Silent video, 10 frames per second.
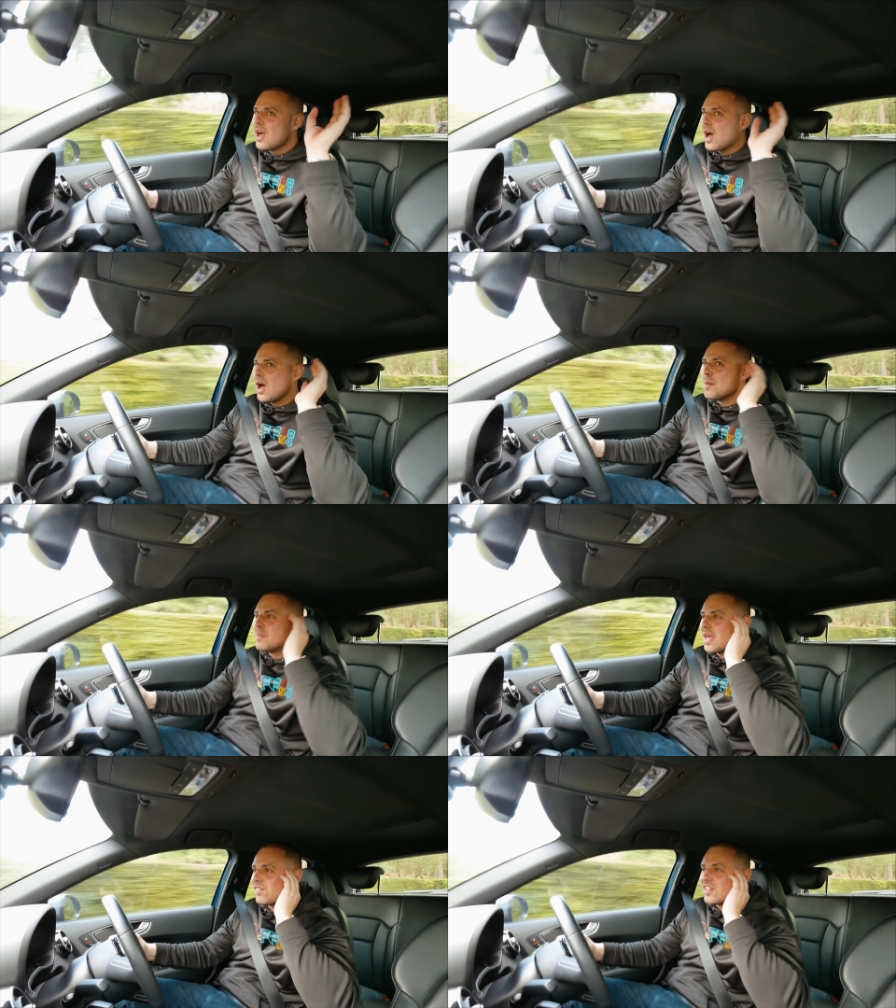
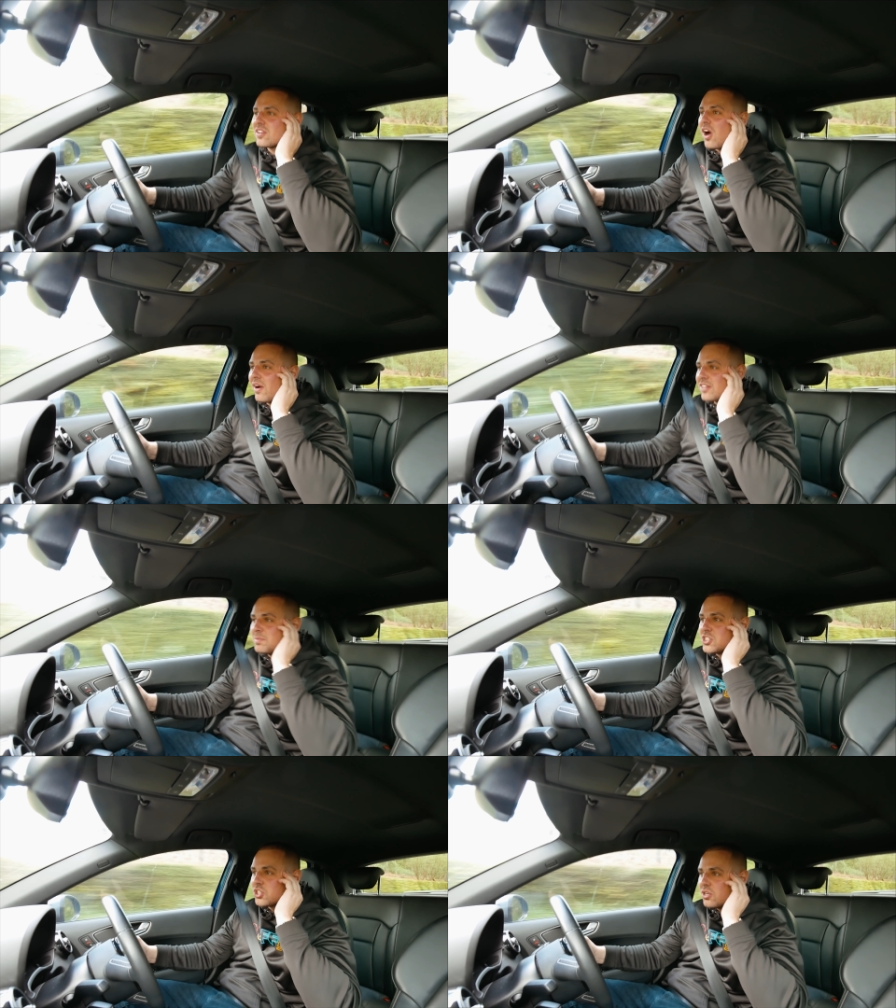Um, if this car has
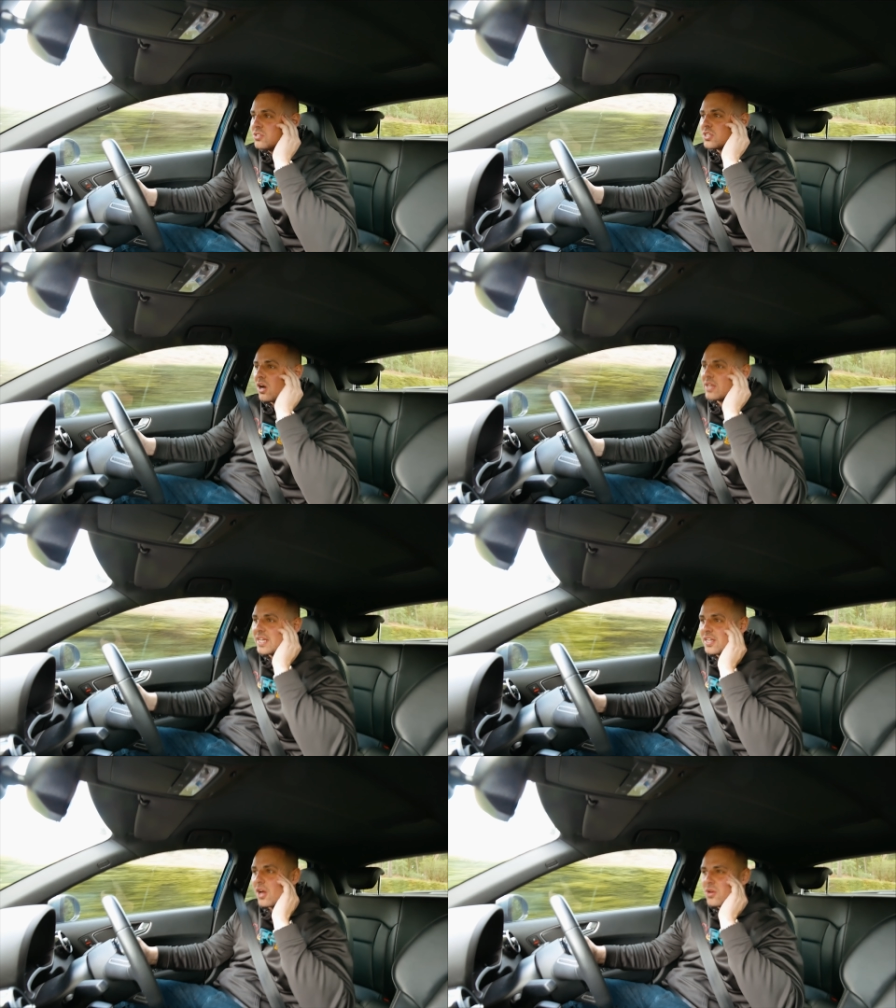been tuned, I'll let
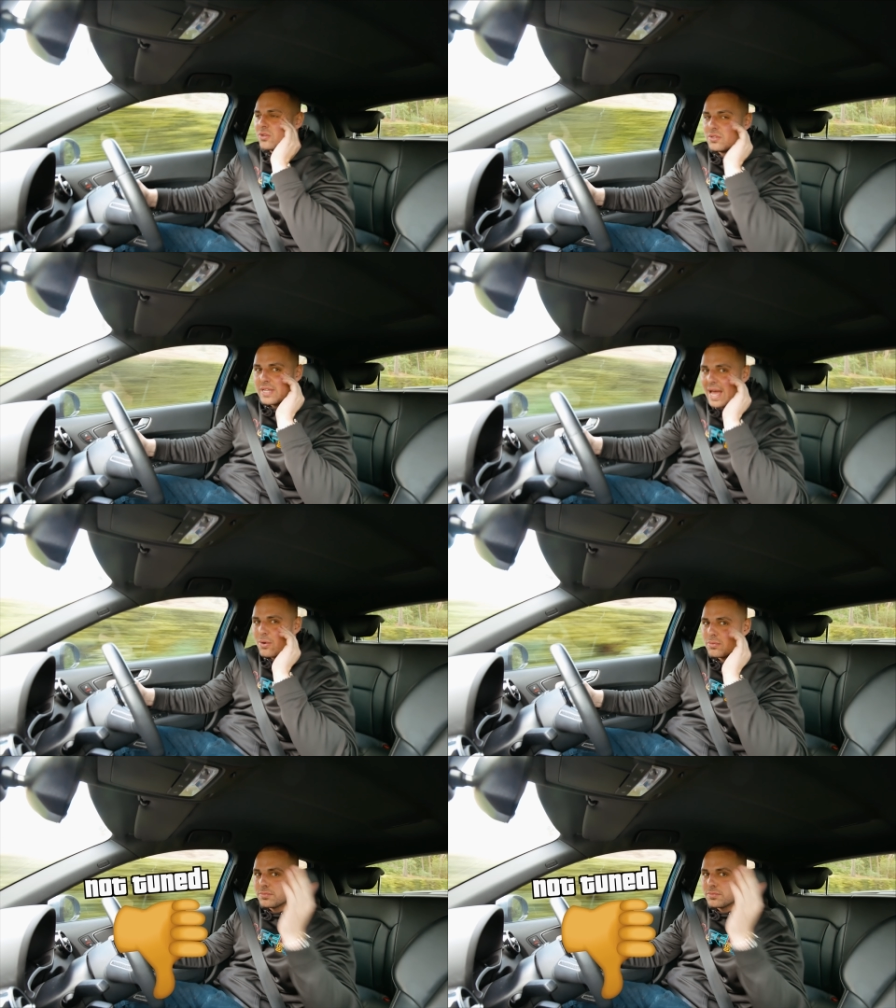you know now.